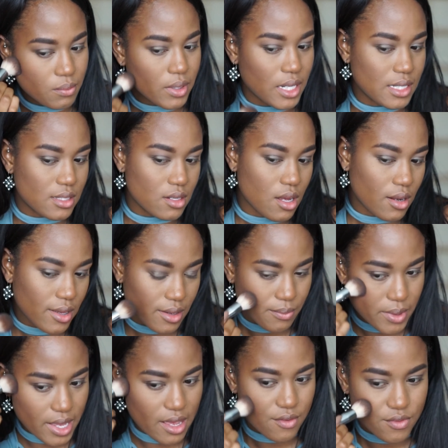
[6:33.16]
But it's not like
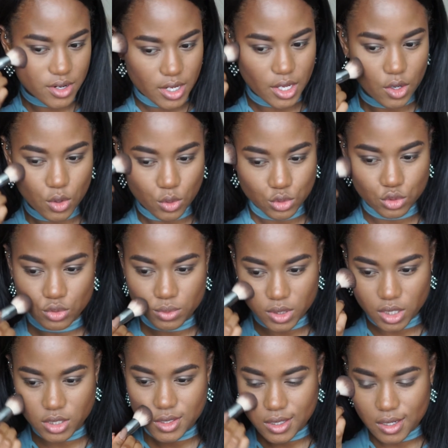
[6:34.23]
my everyday go-to
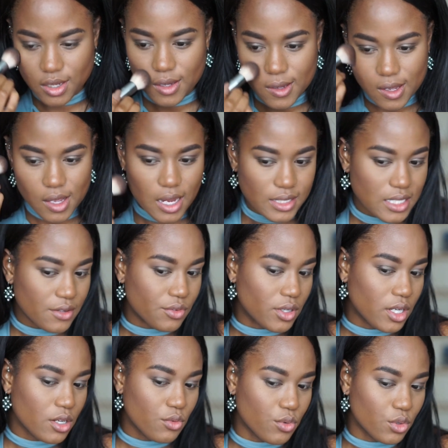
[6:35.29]
blush. I
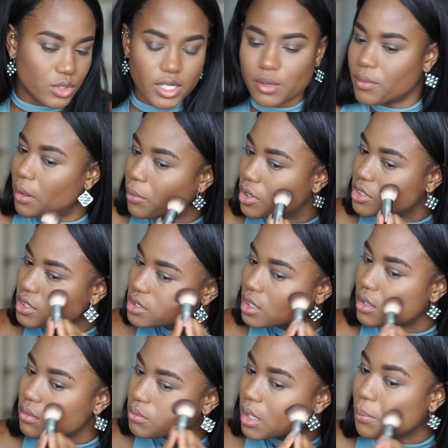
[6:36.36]
definitely rotate my
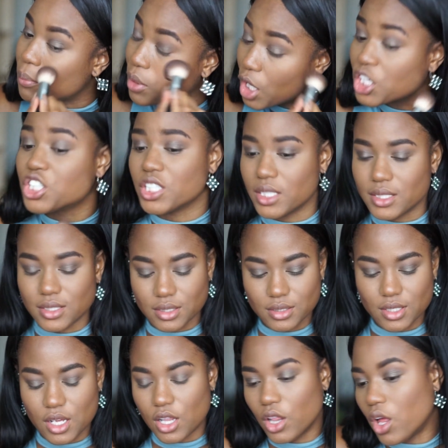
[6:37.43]
blushes
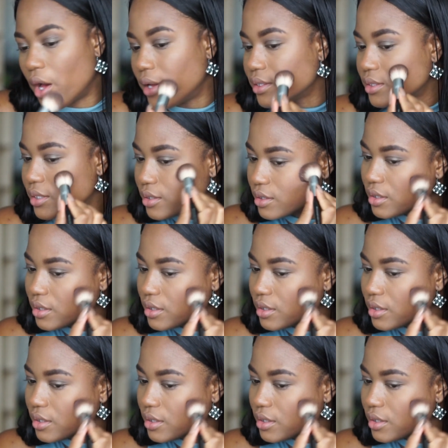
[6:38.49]
a lot.